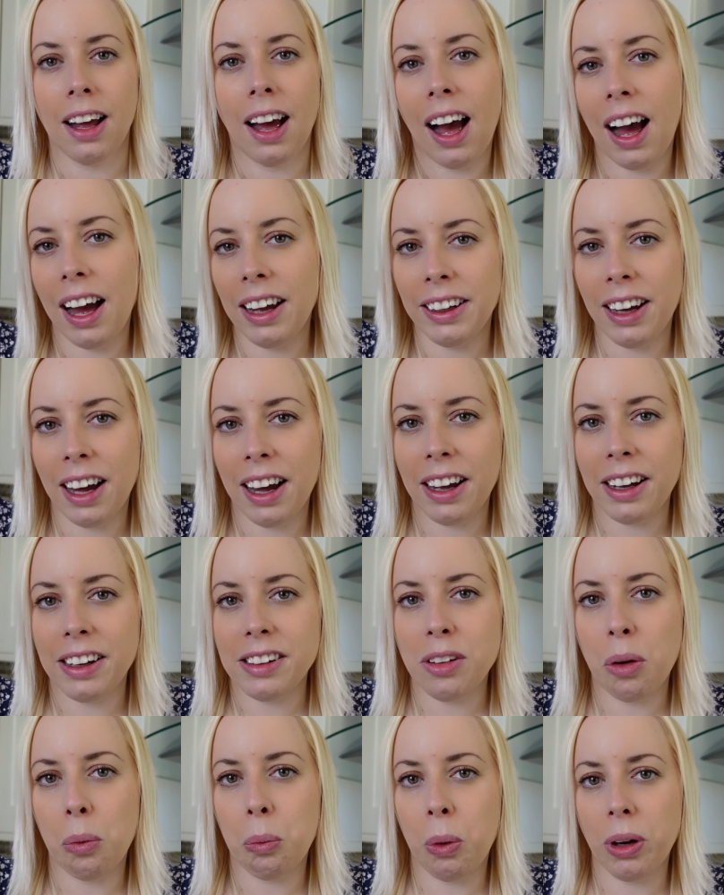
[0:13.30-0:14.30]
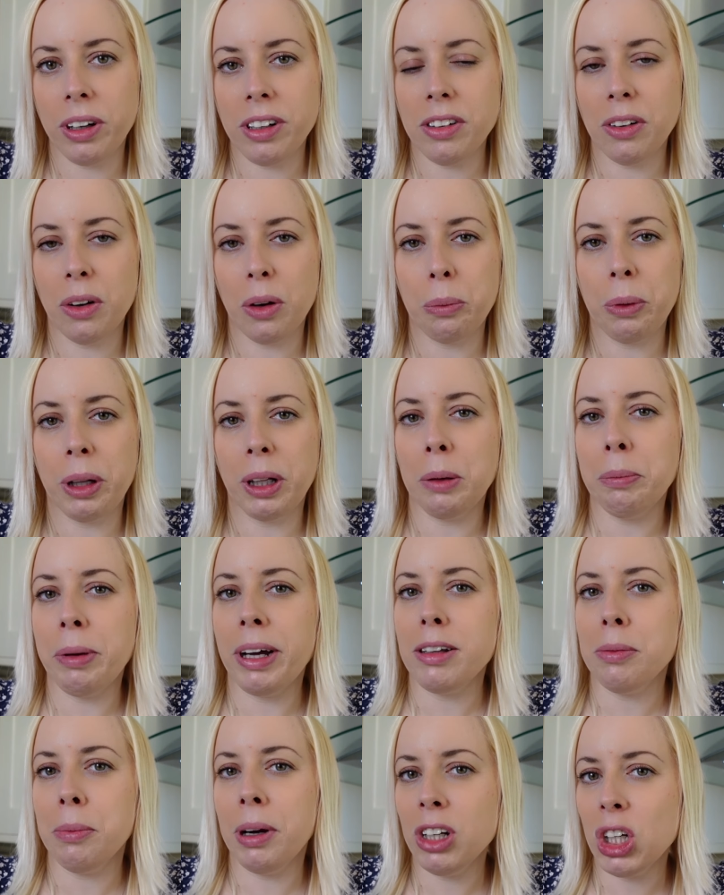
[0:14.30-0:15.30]
Hi guys, what is up? Welcome back
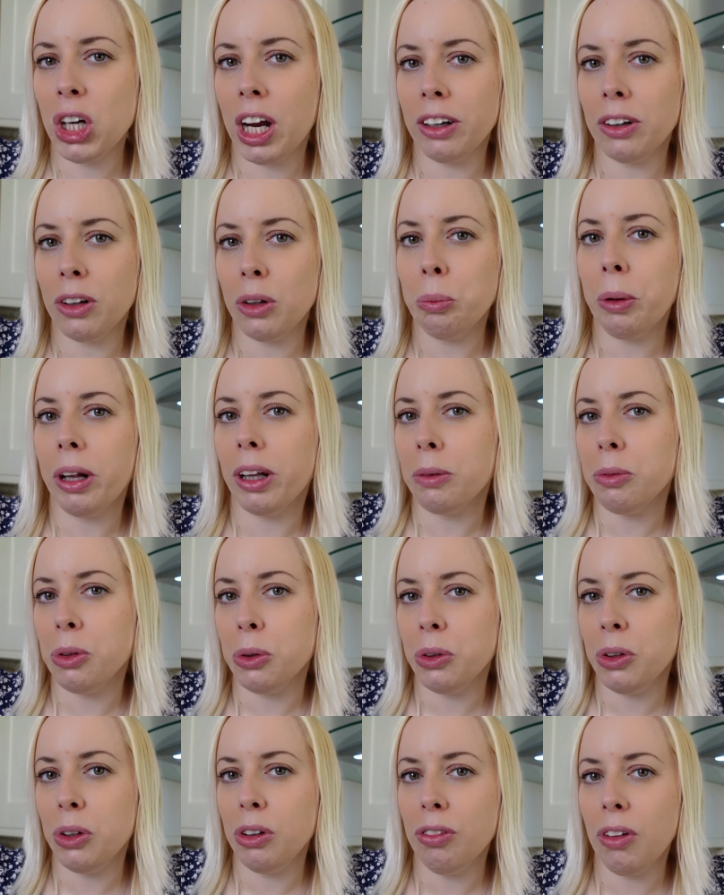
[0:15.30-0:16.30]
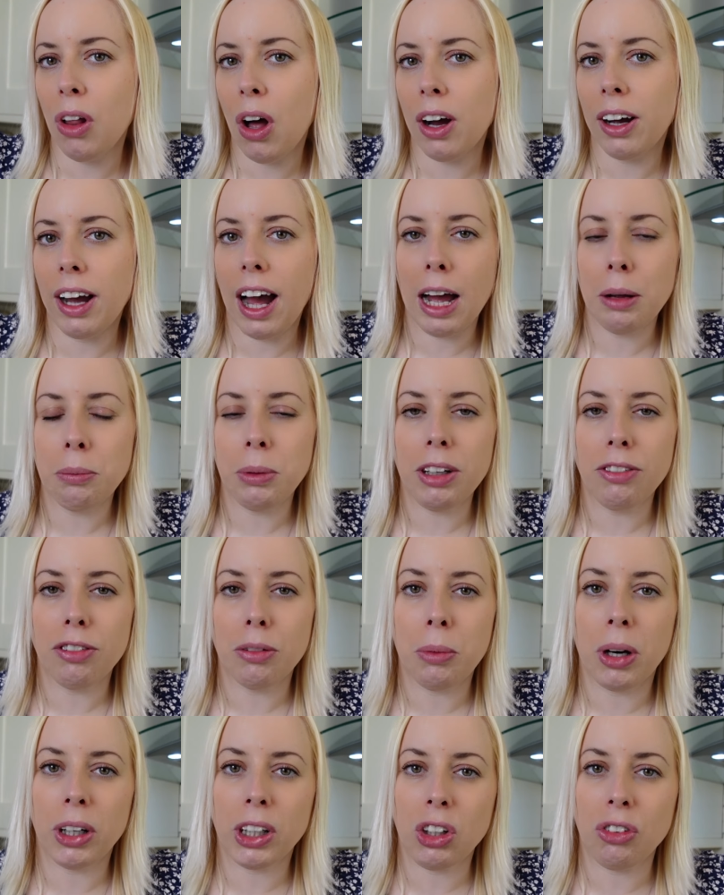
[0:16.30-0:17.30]
to my channel. Welcome to a new vlog. I'm Lee from
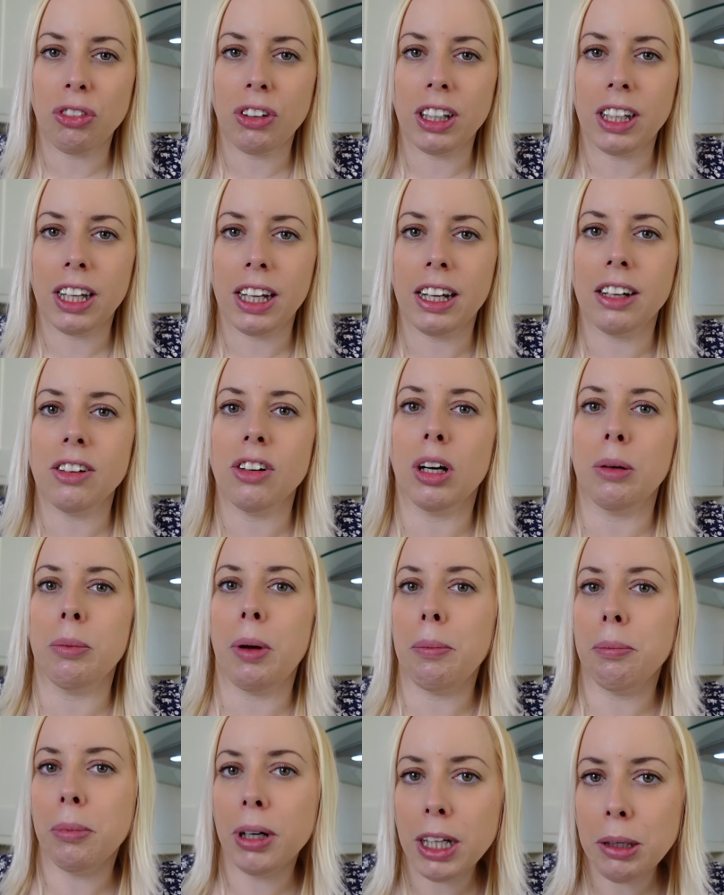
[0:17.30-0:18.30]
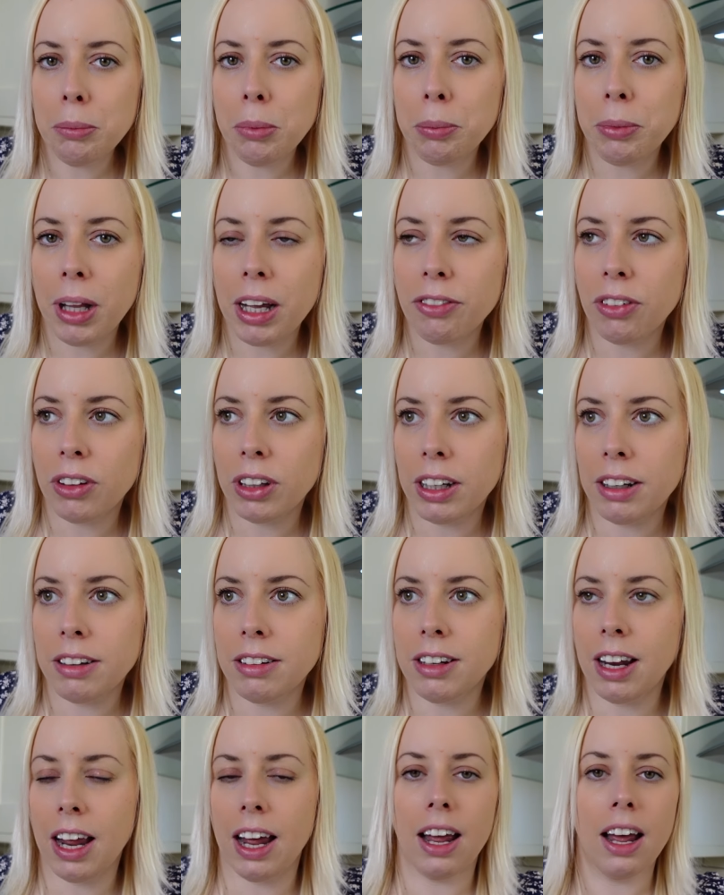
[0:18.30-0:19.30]
Mortgage Free Lee. I talk about money and mum life on the
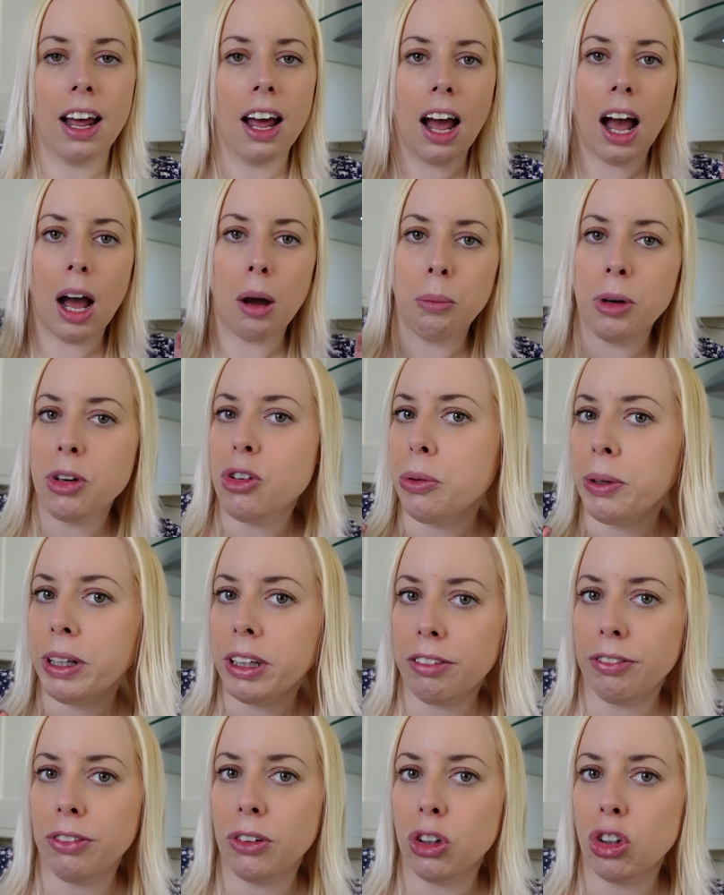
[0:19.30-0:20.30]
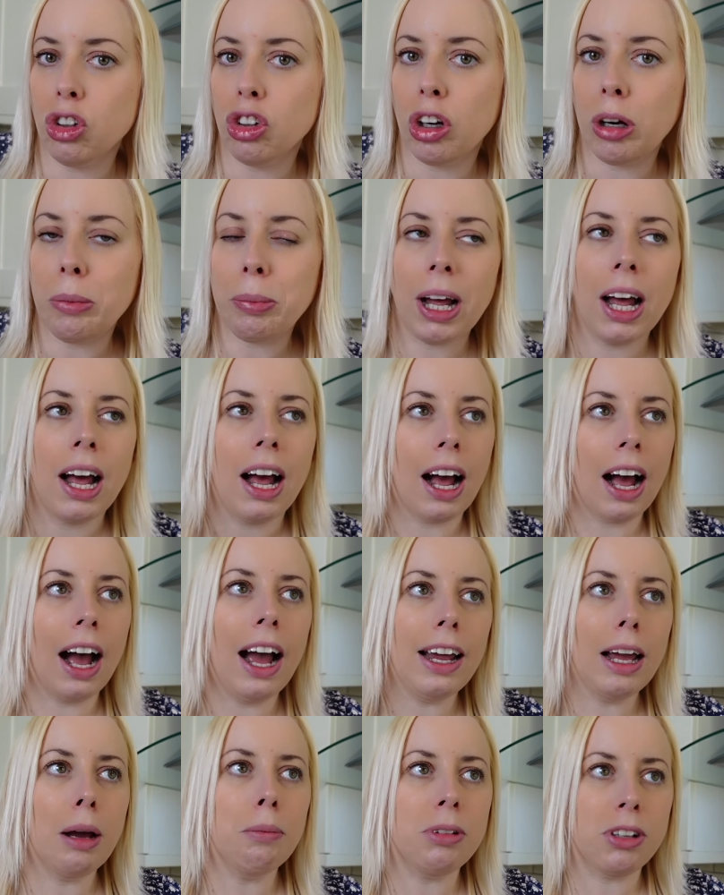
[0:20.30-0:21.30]
internet, and we're doing the food shop. I
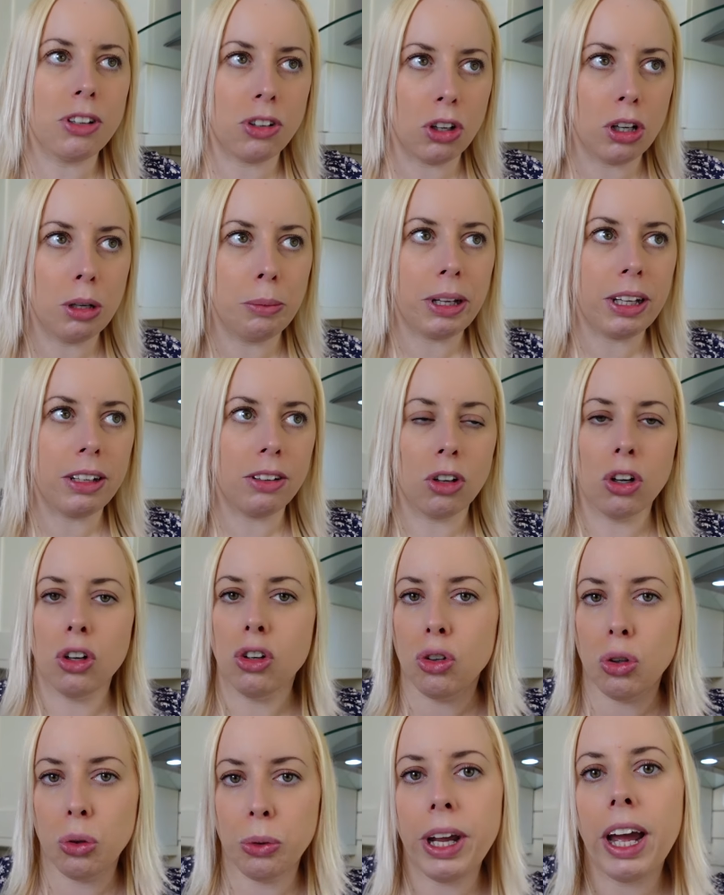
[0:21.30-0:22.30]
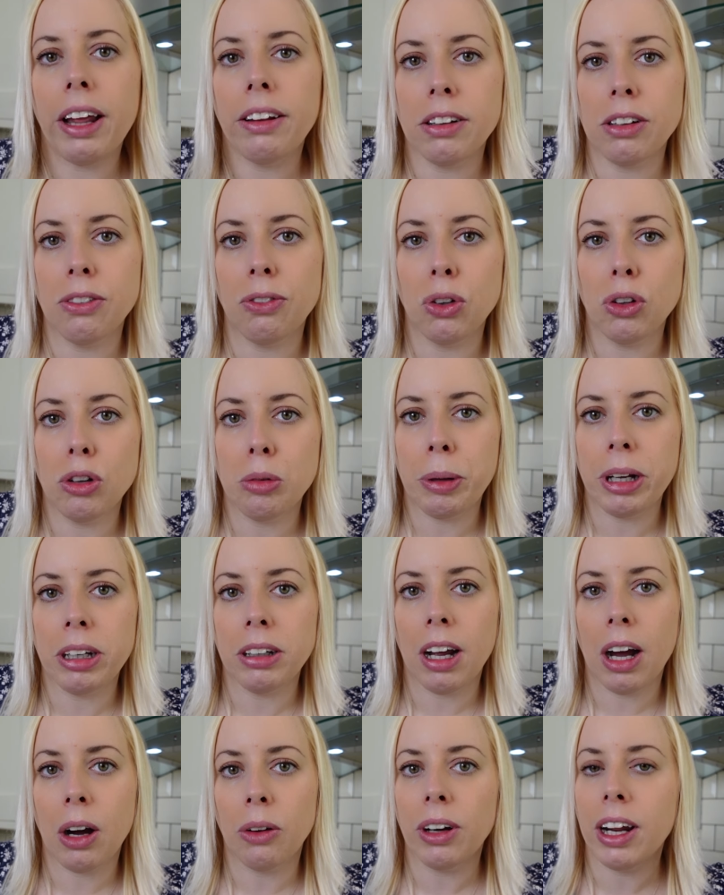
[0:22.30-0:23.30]
am determined to get this food spend
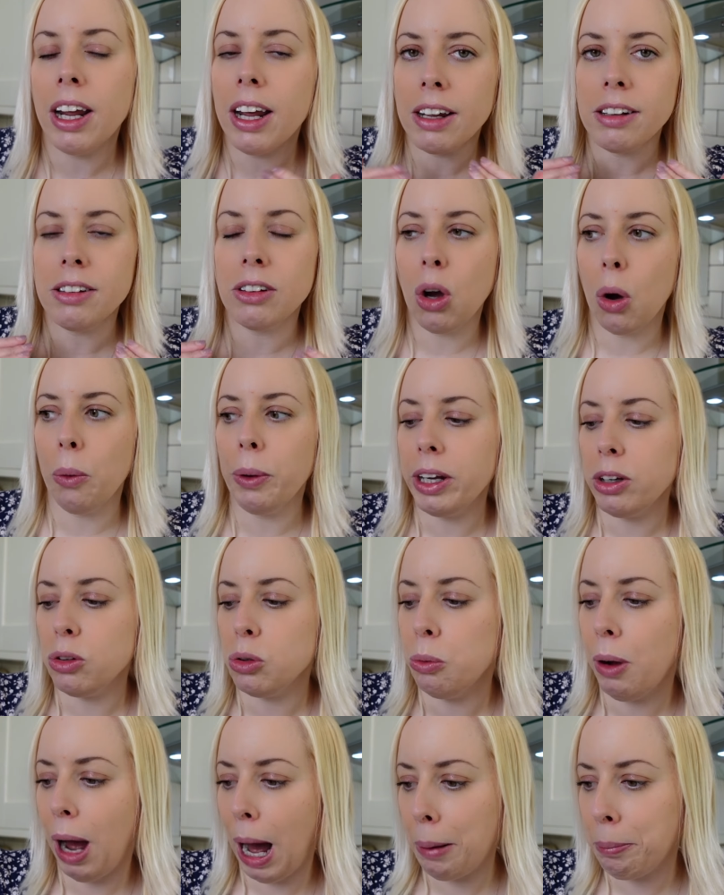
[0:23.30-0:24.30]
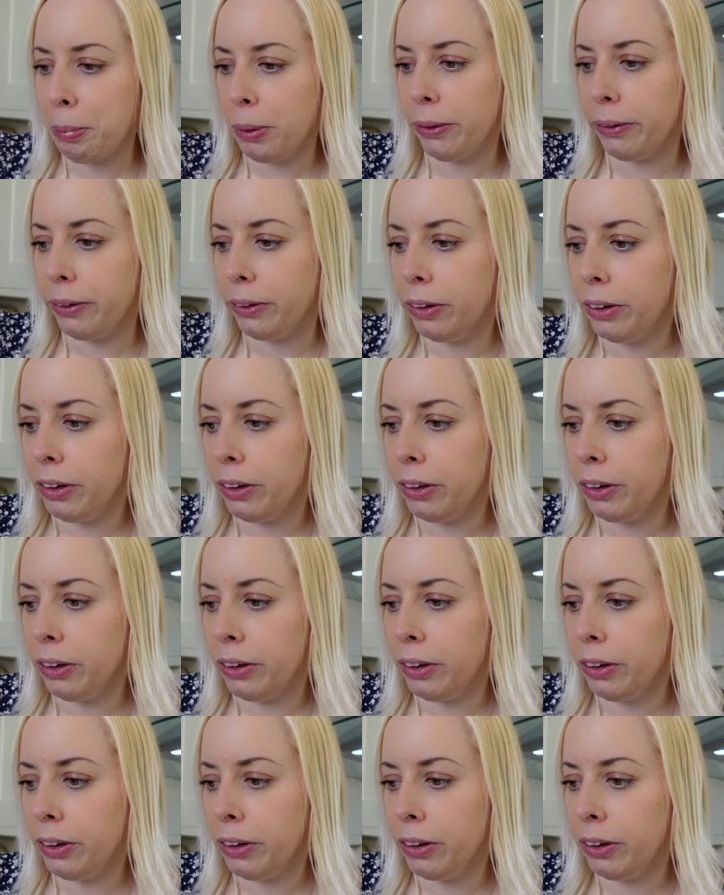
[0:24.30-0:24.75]
down. It is going to happen.